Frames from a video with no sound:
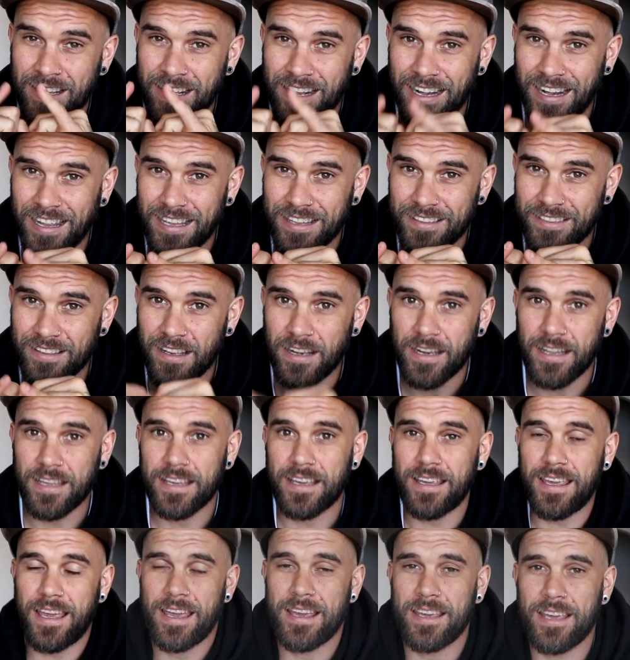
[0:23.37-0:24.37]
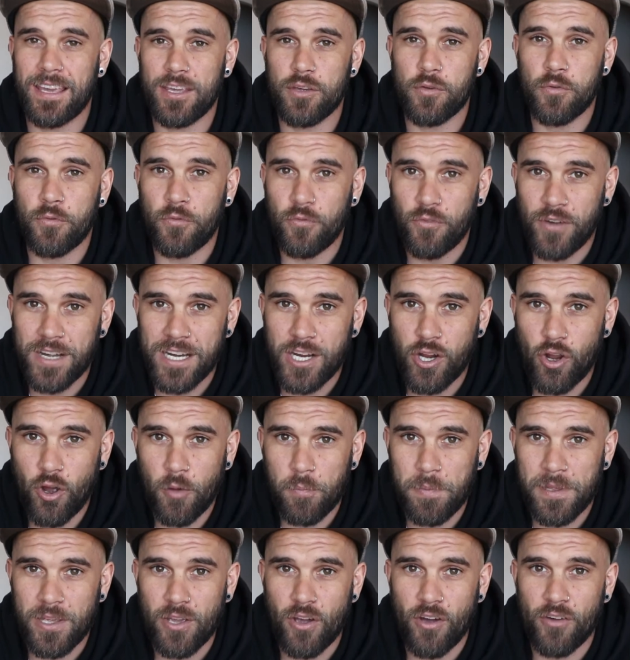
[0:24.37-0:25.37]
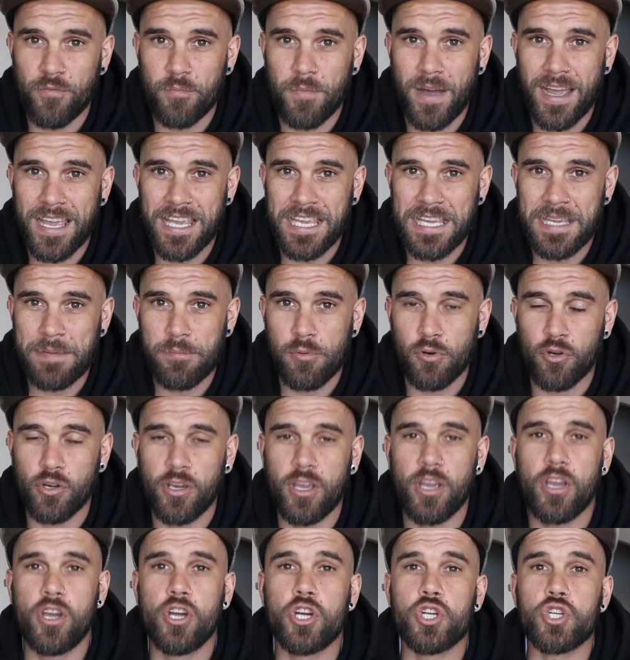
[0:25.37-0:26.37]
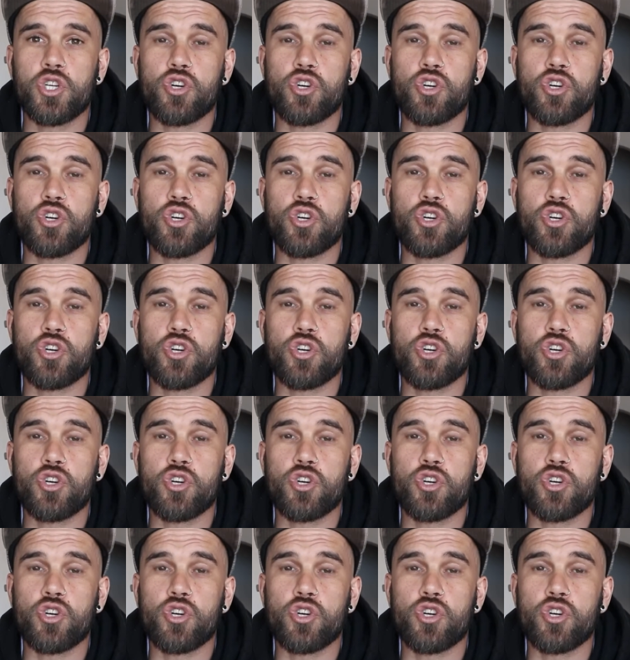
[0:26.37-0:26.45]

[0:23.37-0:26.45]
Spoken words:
click the link and get your free copy of my ebook,